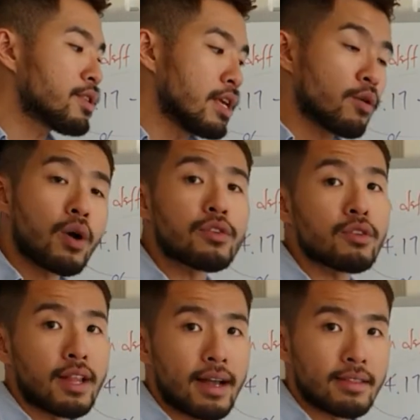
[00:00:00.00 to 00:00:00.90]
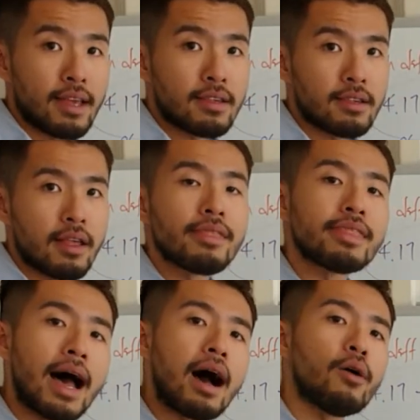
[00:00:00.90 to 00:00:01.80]
a question like this,
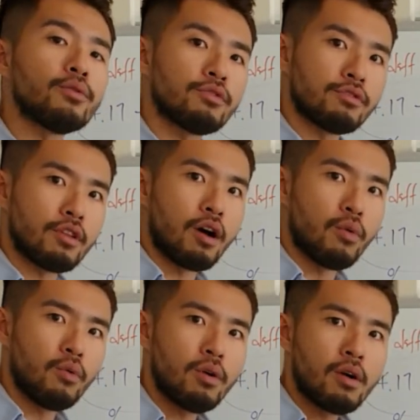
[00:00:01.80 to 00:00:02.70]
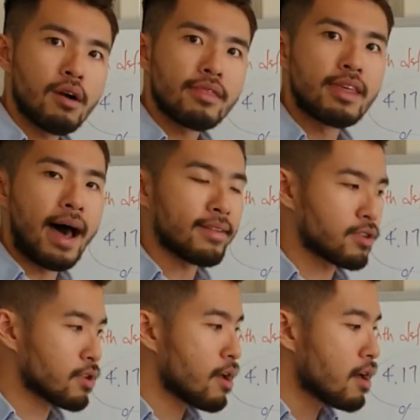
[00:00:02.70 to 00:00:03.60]
now you know that
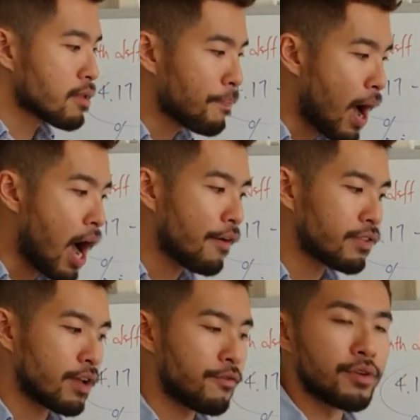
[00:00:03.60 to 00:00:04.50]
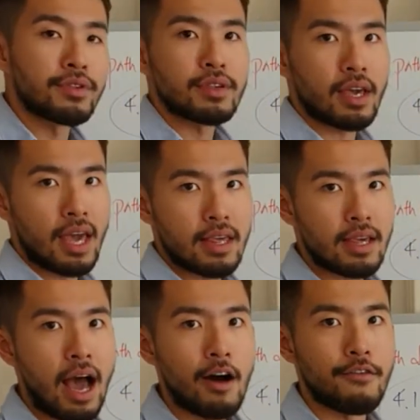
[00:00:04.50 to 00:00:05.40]
path difference is
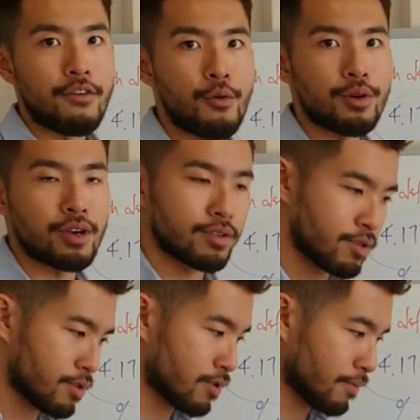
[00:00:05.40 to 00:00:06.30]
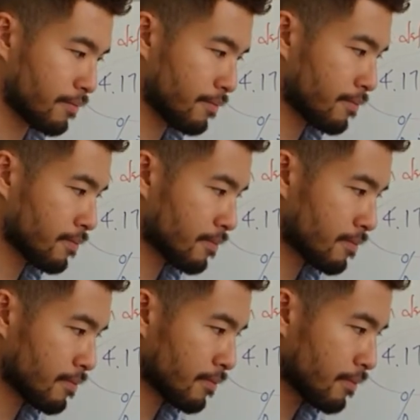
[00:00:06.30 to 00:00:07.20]
our focus.
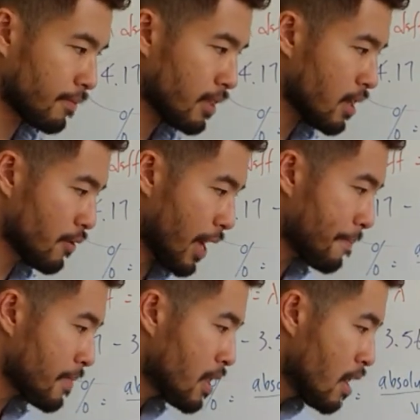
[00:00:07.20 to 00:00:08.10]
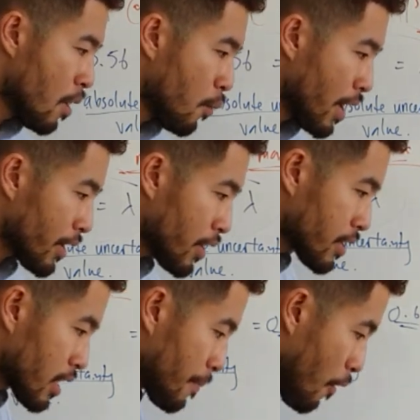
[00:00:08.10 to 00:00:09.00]
Okay, we're going to skip
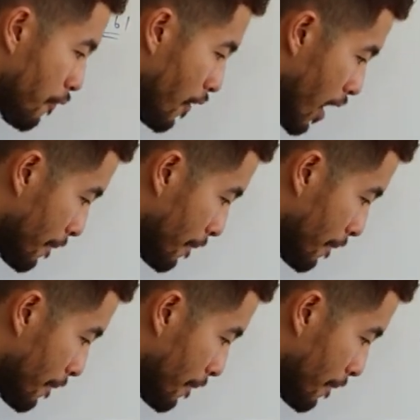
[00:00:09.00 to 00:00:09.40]
over